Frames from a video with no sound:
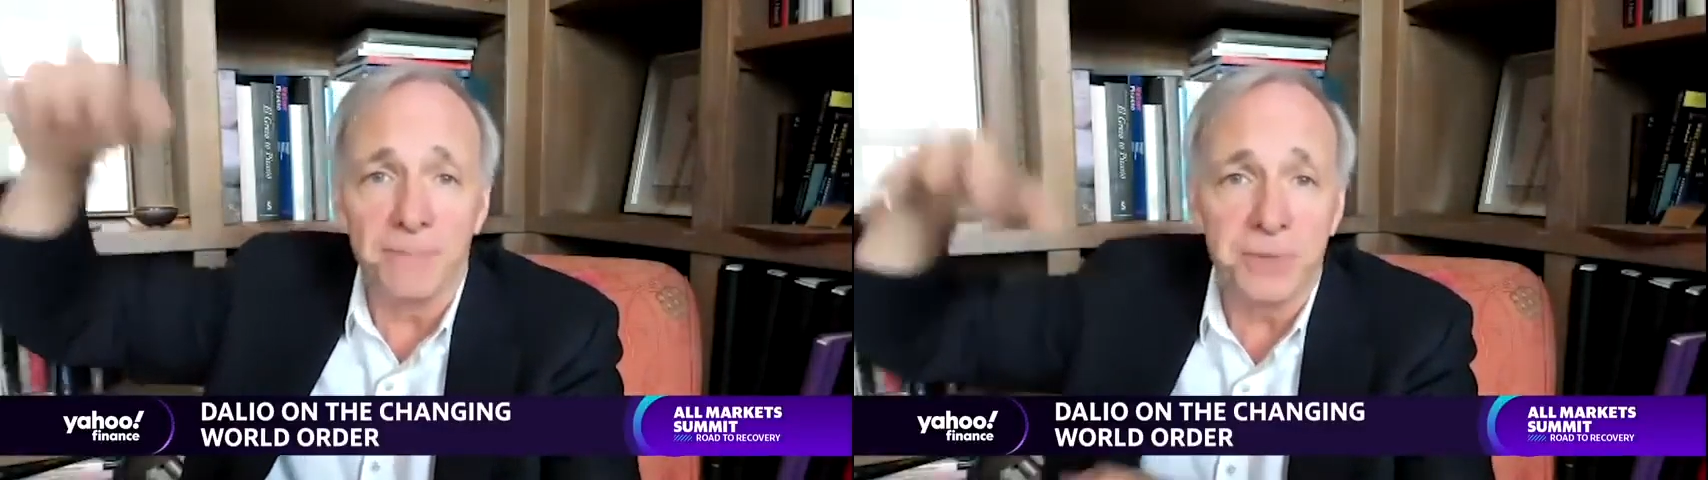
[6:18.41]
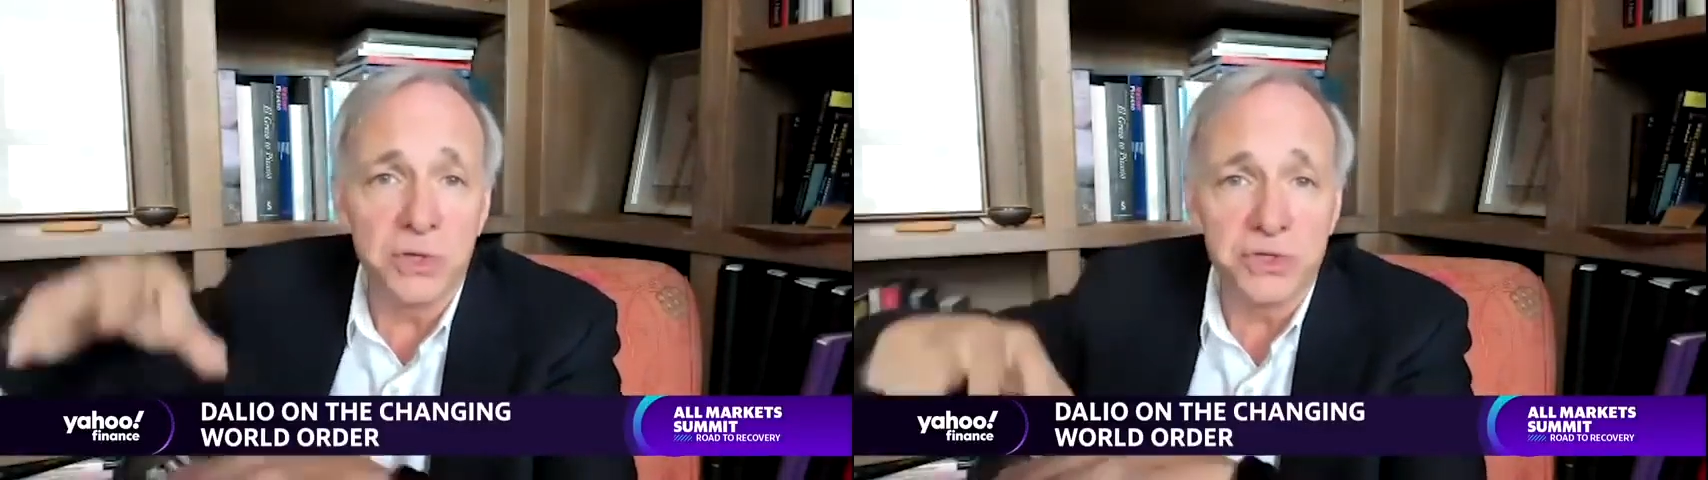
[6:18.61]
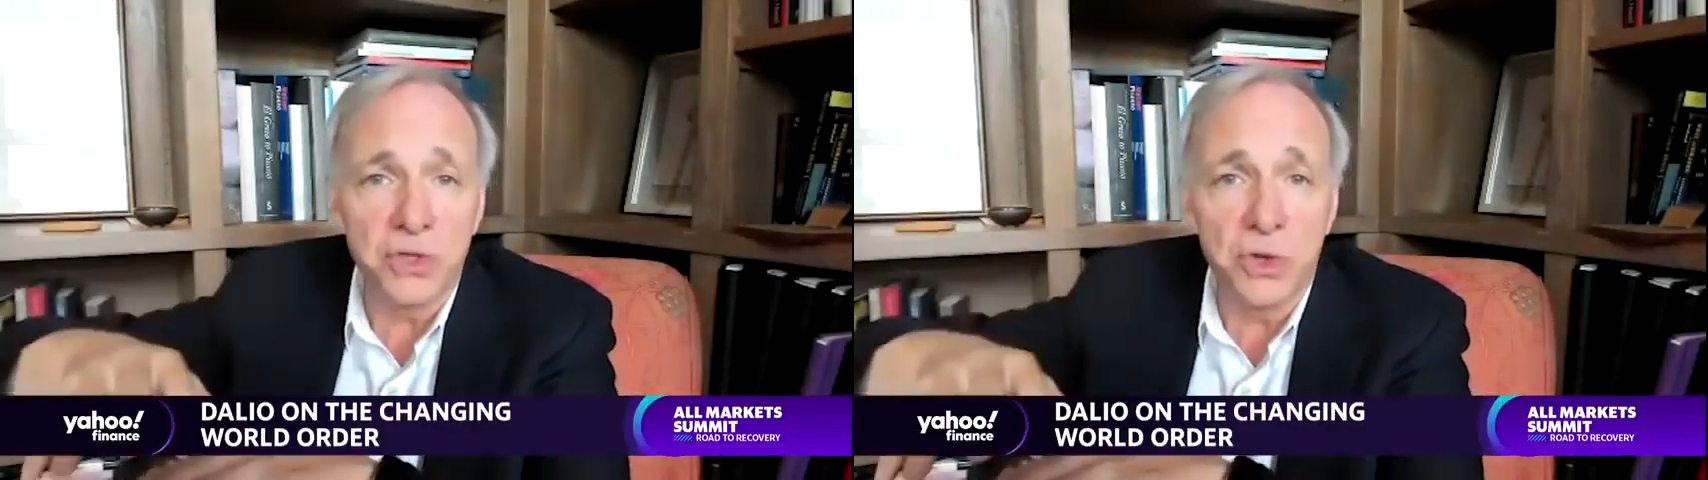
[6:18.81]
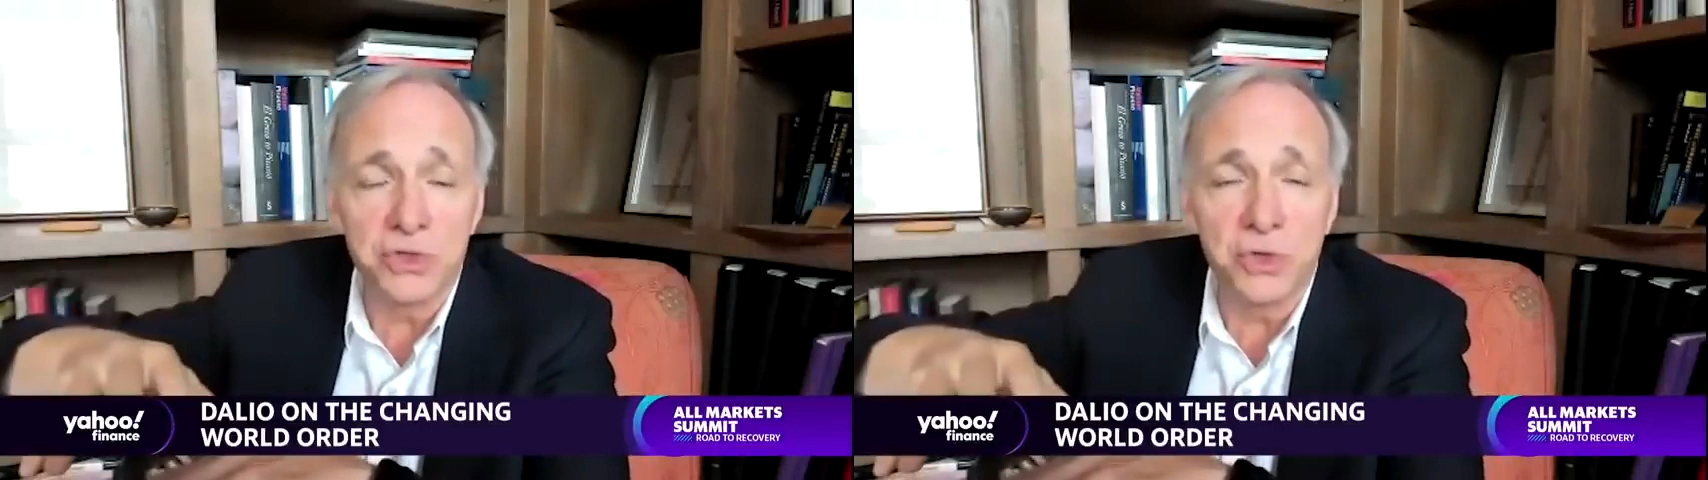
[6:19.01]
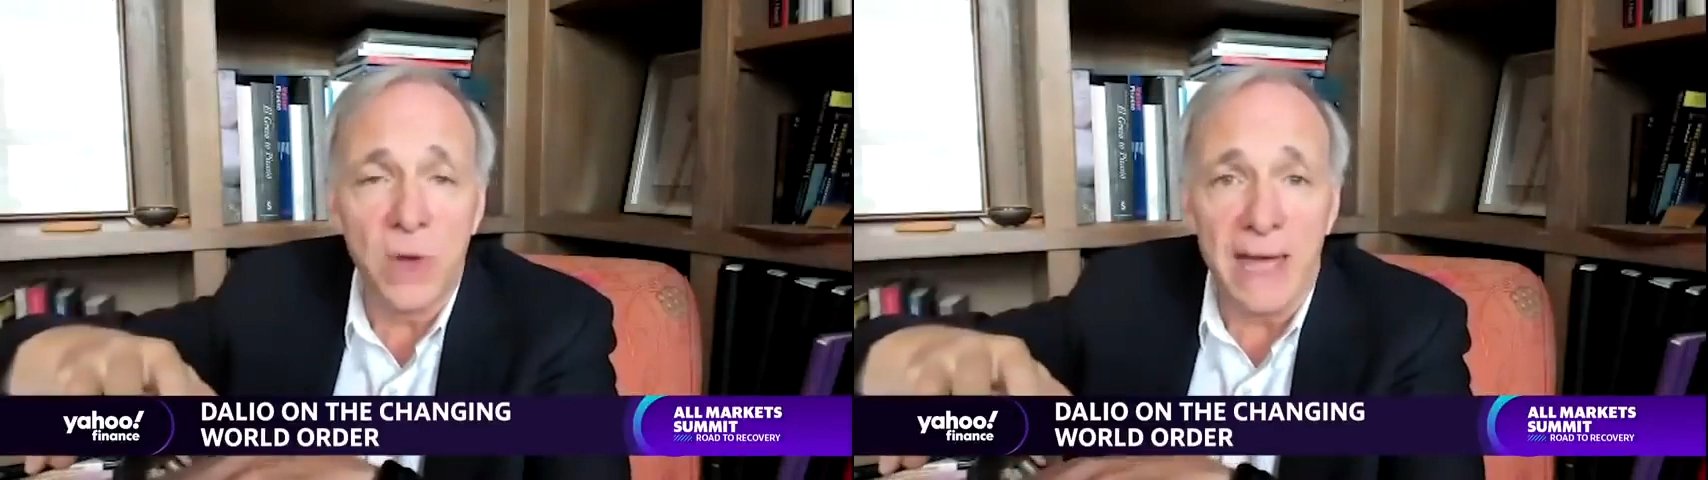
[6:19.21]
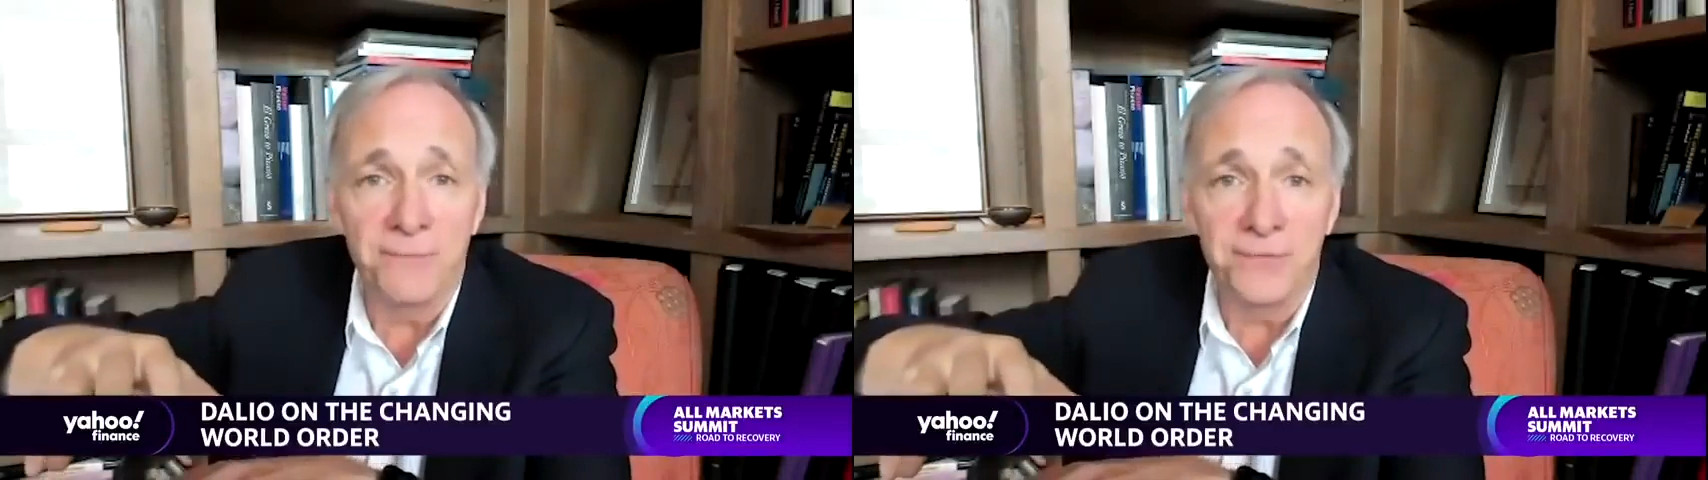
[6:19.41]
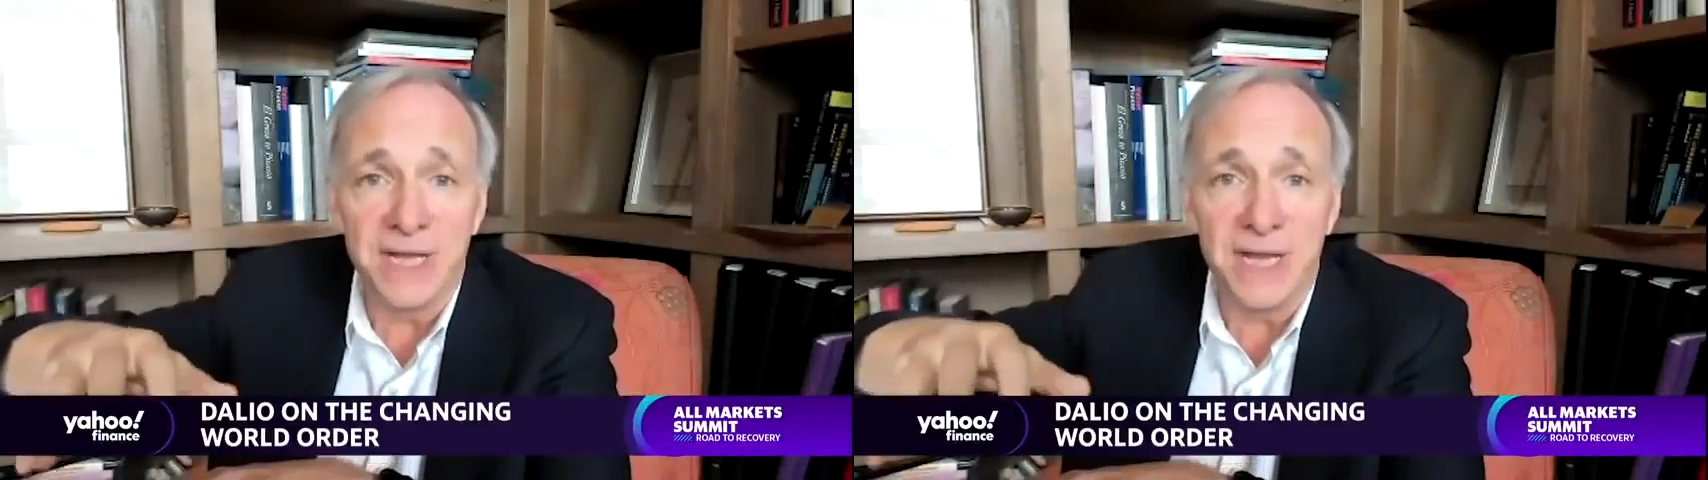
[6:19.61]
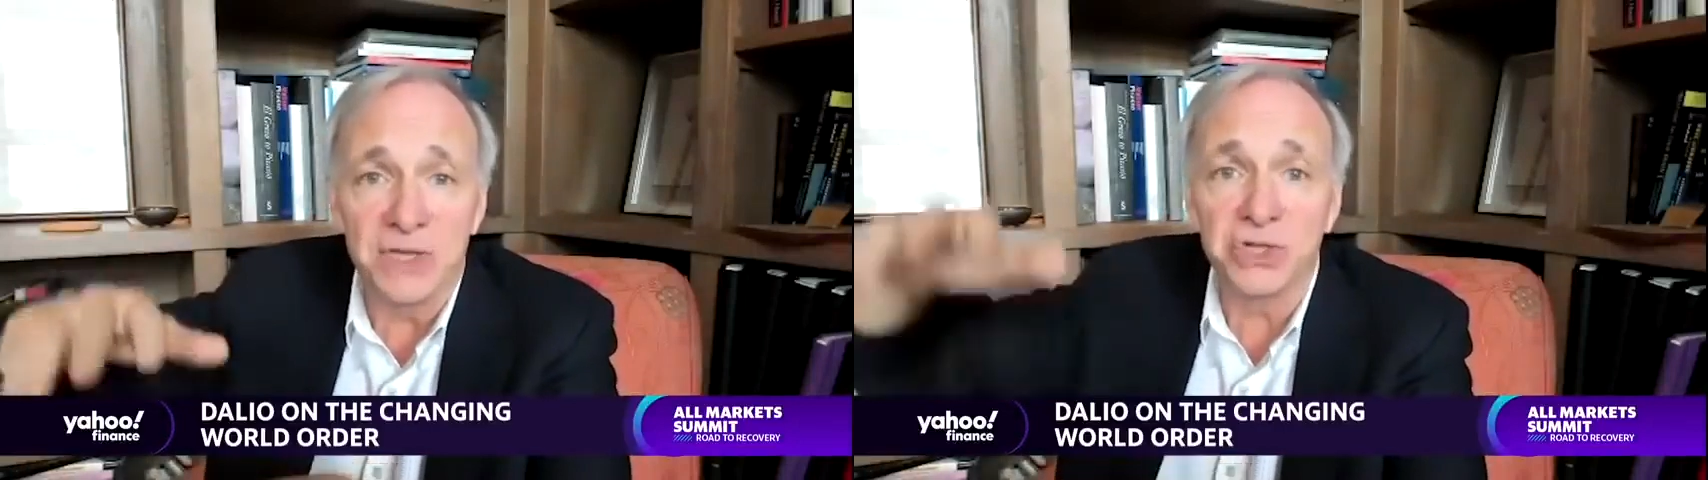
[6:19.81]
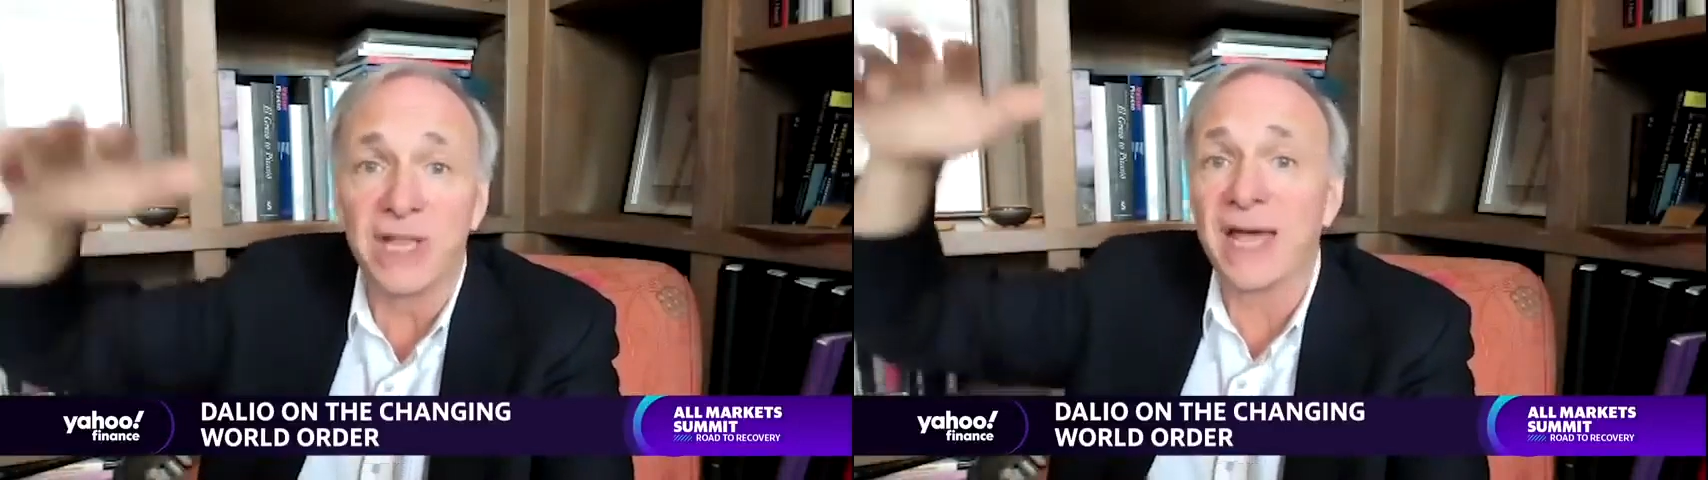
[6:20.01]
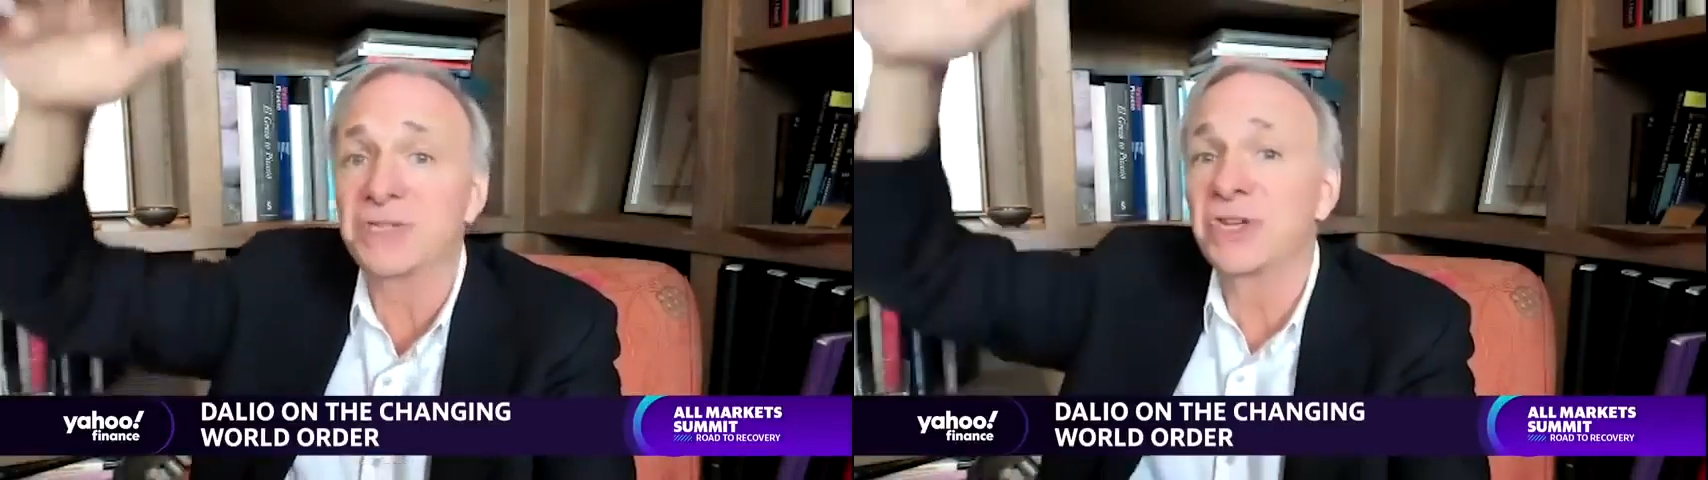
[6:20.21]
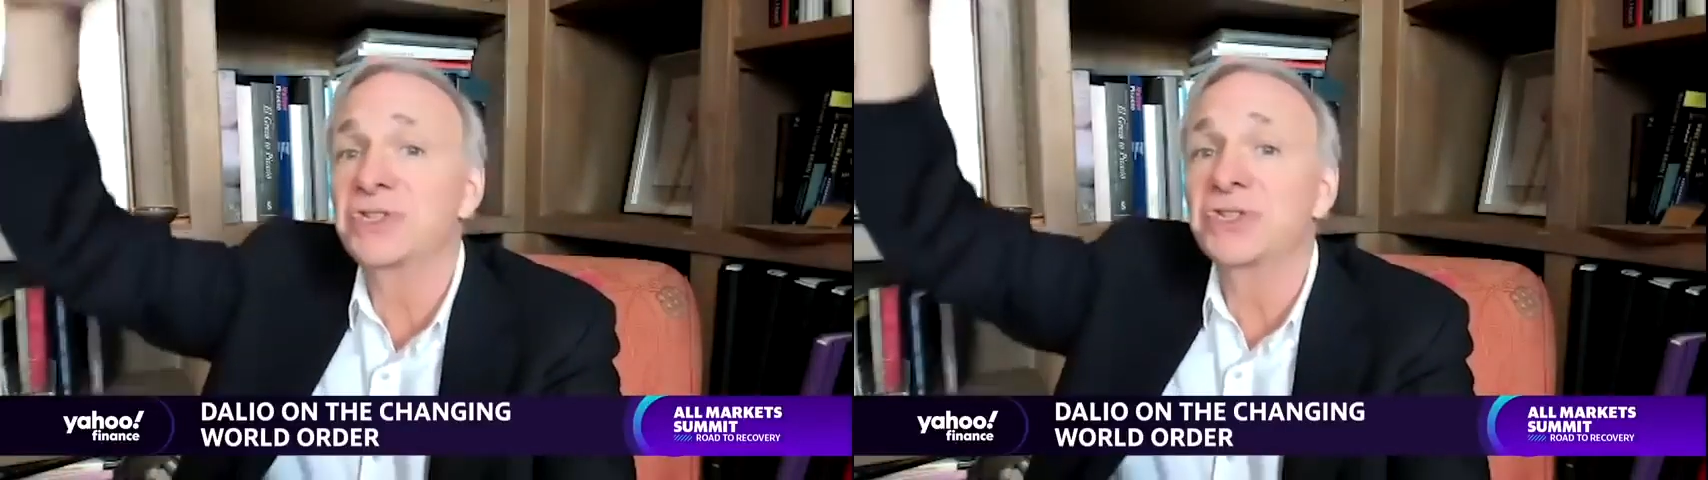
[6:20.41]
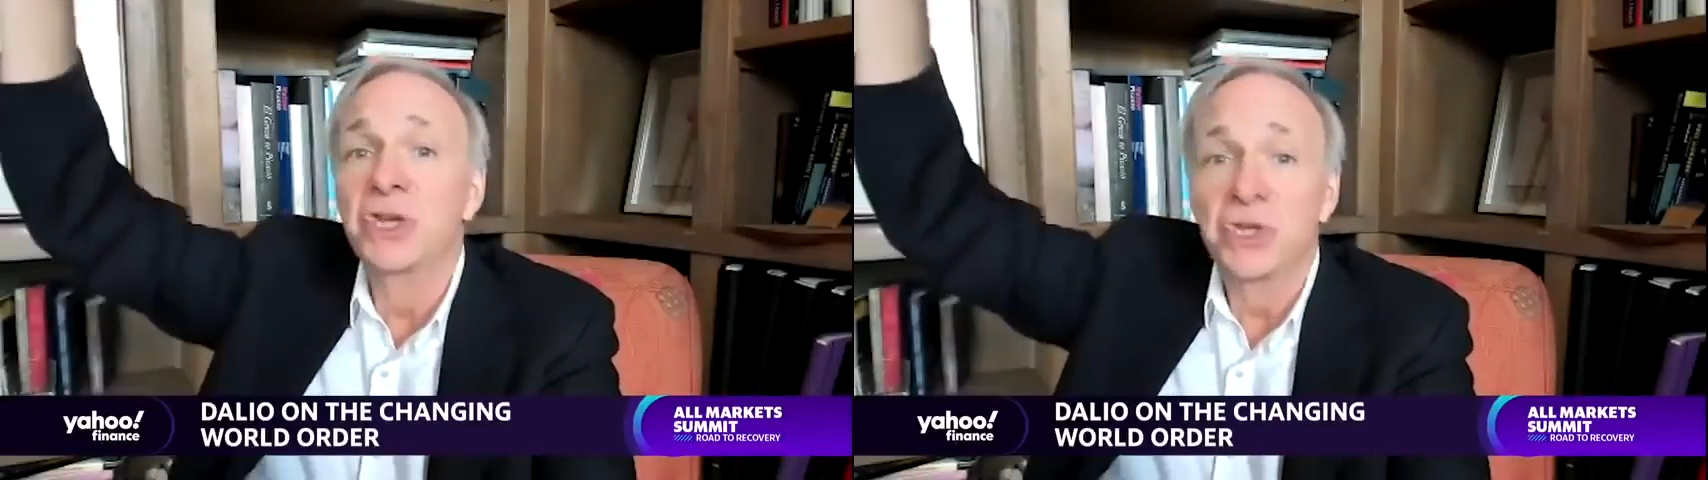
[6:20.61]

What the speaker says: because those who have financial assets